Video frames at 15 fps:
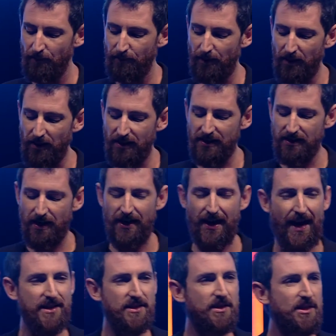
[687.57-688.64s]
but it
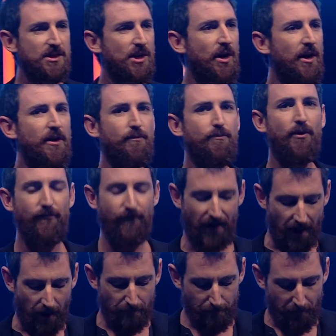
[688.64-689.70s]
has this kind of
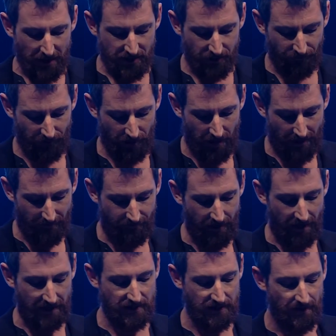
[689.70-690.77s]
profound butterfly
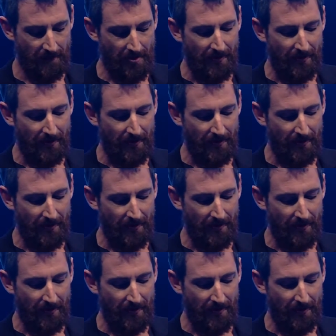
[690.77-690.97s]
effect